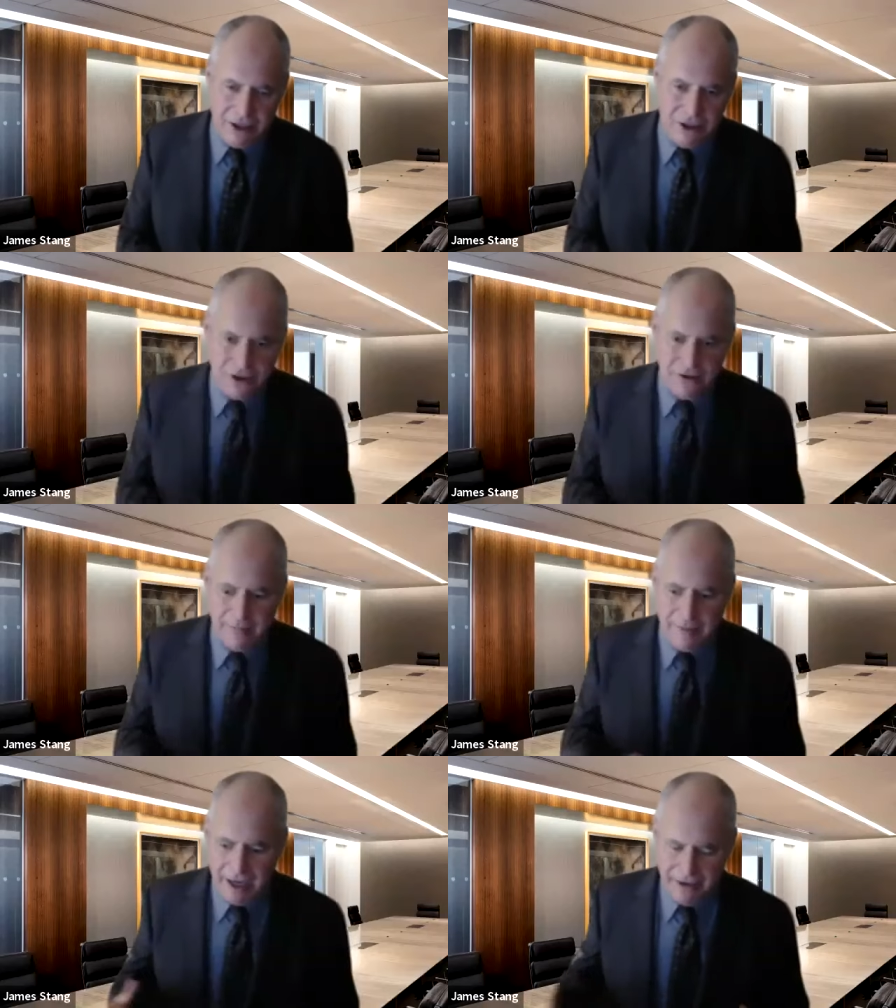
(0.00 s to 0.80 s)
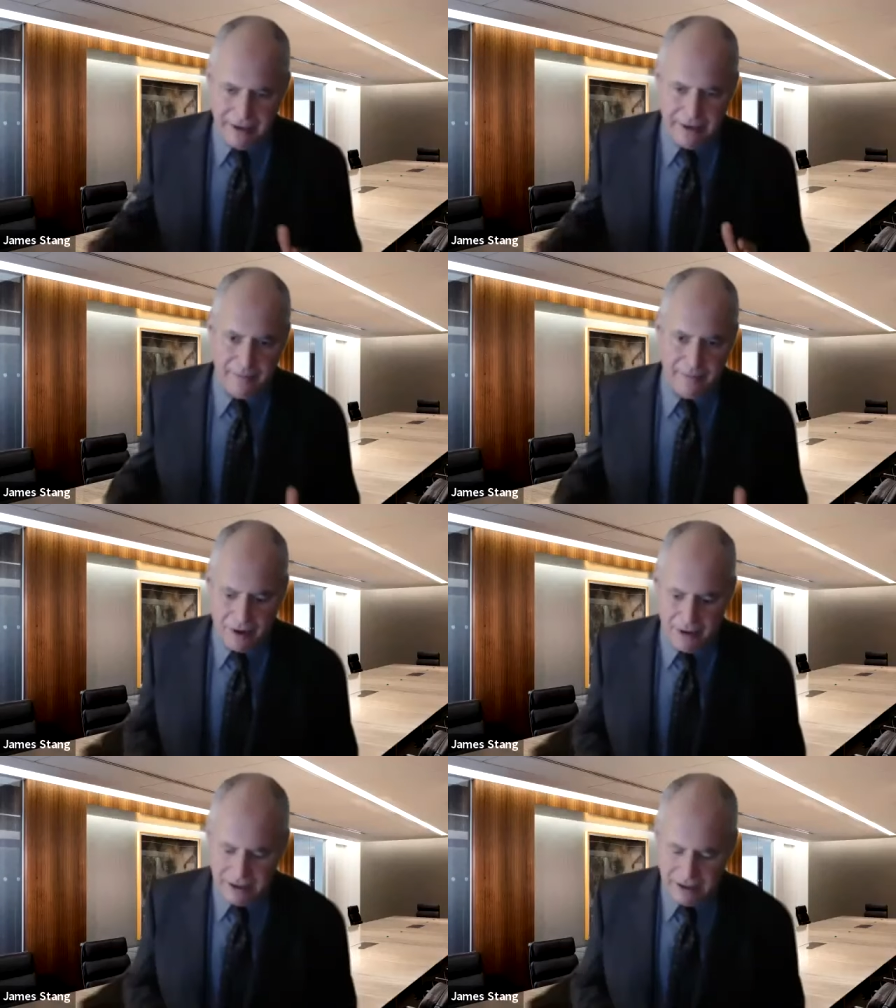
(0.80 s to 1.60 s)
issued by the different
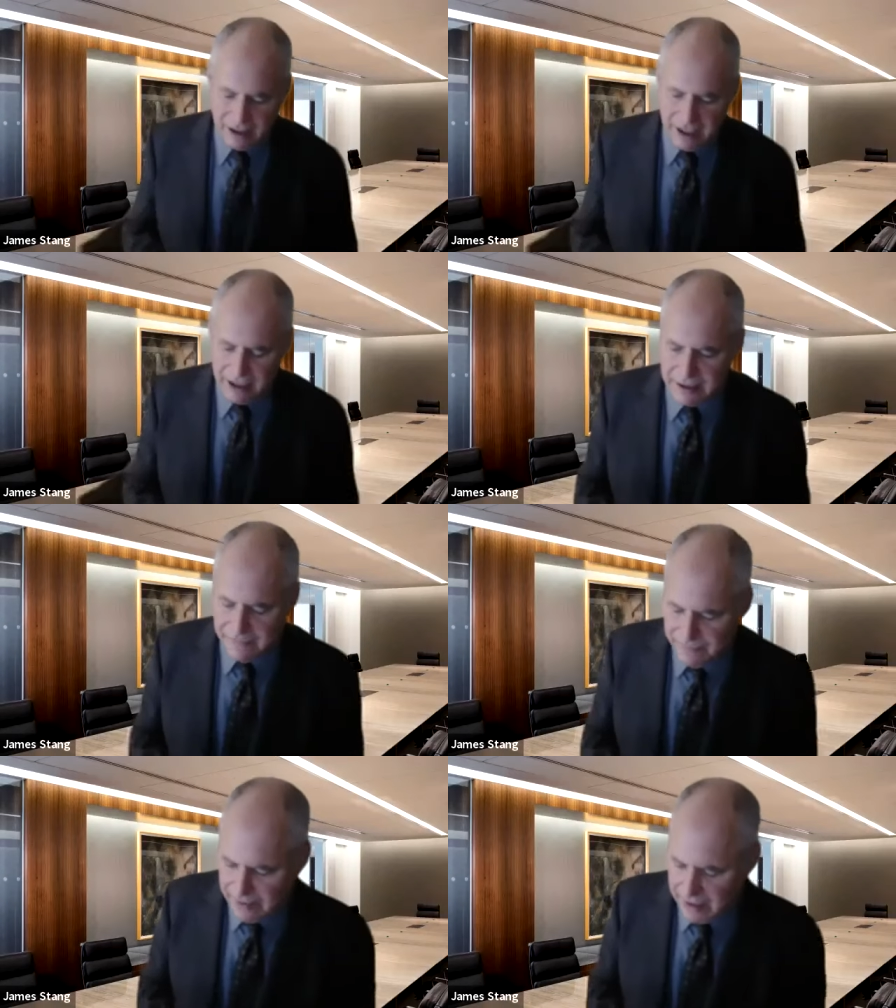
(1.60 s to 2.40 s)
parties in the case.